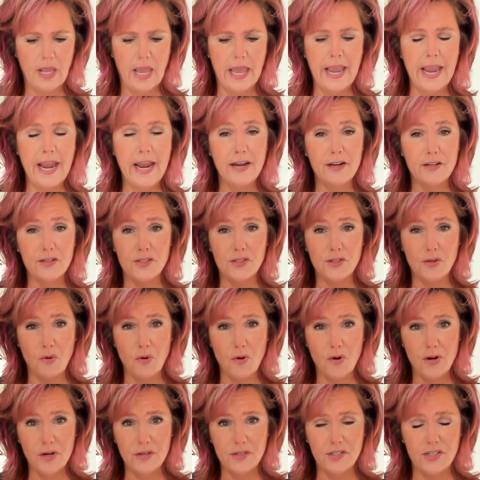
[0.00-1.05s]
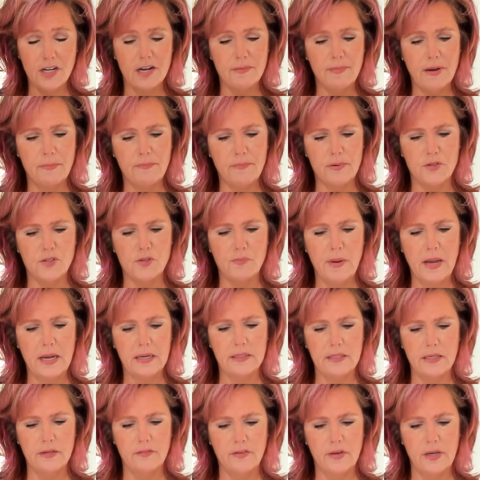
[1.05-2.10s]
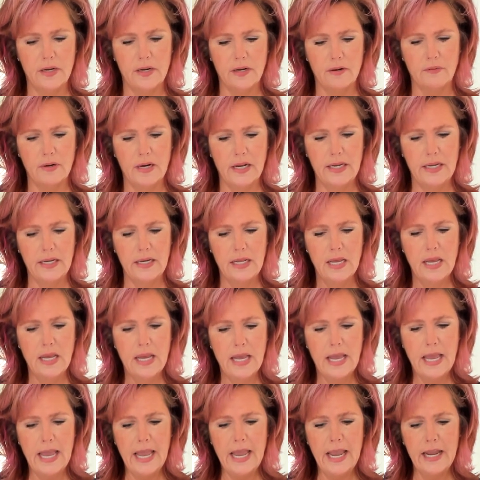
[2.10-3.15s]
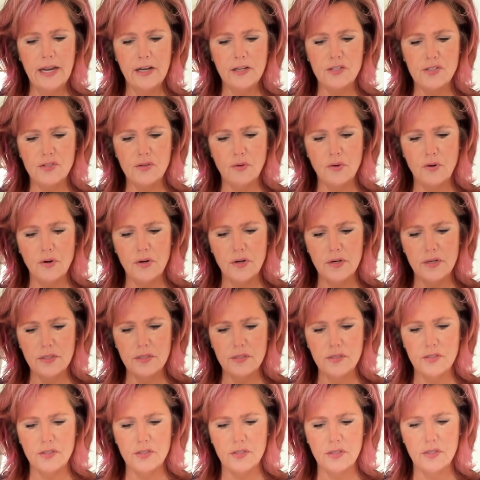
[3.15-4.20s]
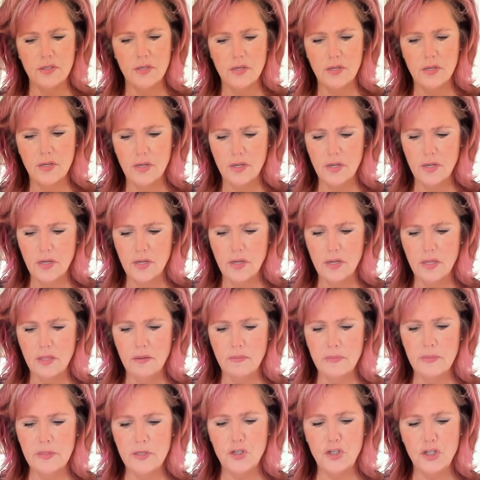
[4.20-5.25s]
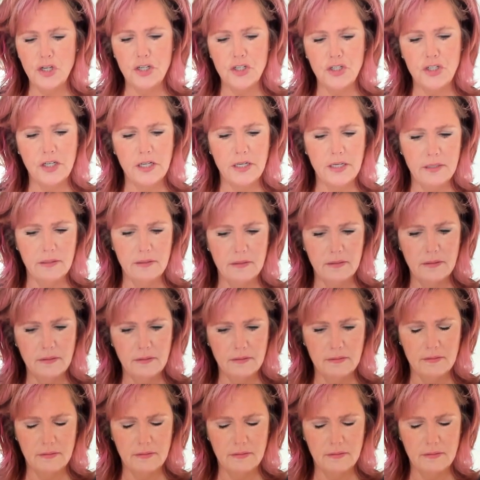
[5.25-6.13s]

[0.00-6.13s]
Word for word: Eight of Swords. Talk about perspective here, right? Eight of Swords. Magician.